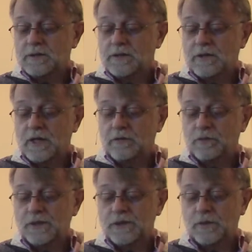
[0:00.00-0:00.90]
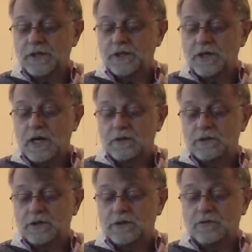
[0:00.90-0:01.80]
so then if we switch now
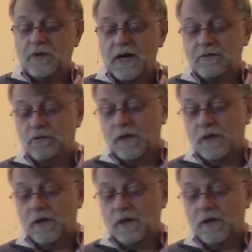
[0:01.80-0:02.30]
to the five